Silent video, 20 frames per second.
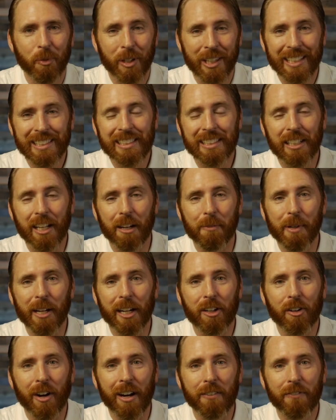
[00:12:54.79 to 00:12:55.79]
Well, this is going to be
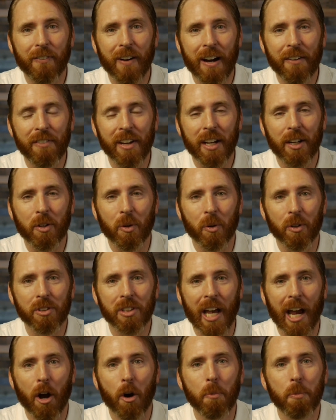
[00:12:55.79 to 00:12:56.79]
a great 5-day
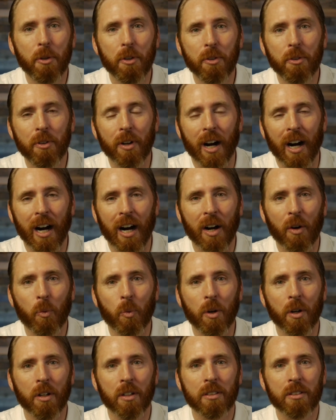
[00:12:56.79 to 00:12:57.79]
course. I hope you
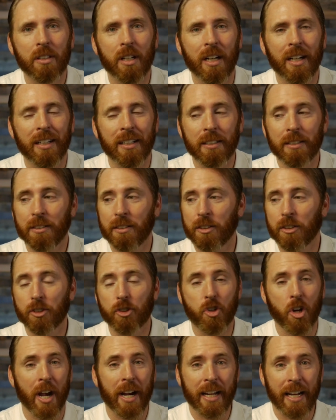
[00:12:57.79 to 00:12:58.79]
will
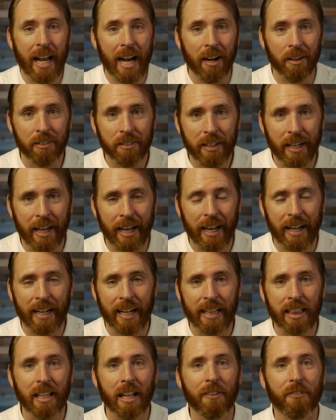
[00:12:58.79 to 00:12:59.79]
check it out. And
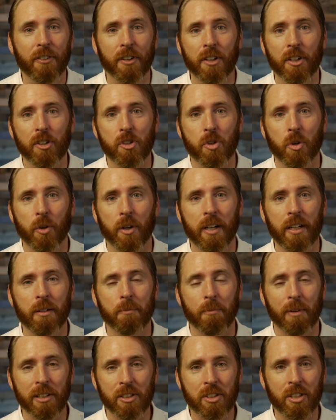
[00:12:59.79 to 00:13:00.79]
I'd love for you to
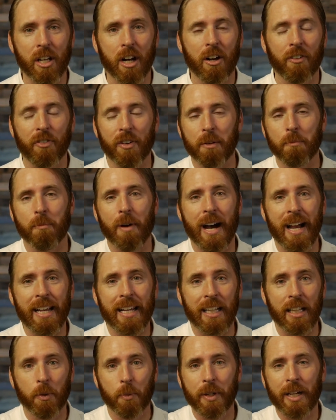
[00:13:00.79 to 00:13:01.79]
join myself and
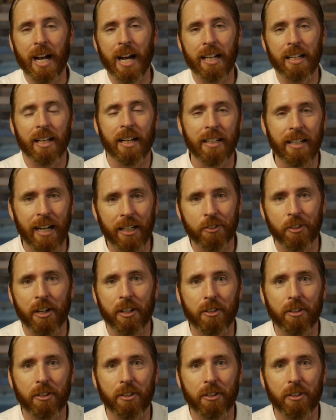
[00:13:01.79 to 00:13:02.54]
Mike. And then we got Dr.